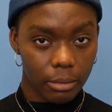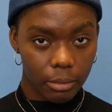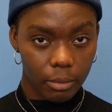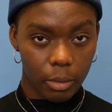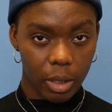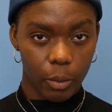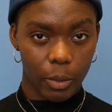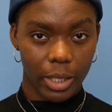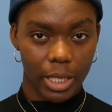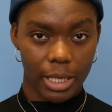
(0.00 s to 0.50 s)

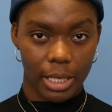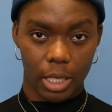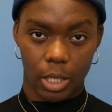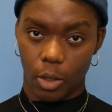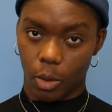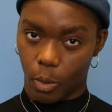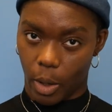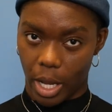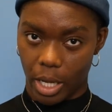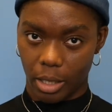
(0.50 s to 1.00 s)
We want to see your
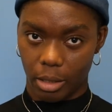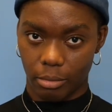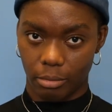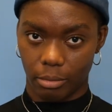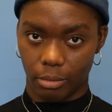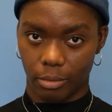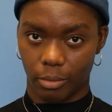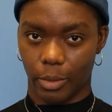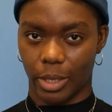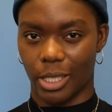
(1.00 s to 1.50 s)
work.
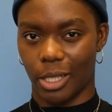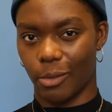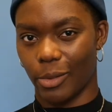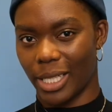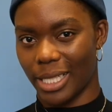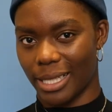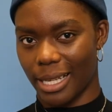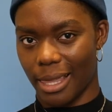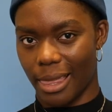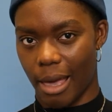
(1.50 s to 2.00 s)
We don't want
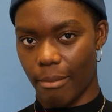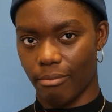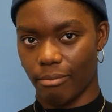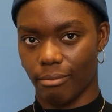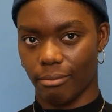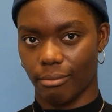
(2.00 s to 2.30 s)
to see them.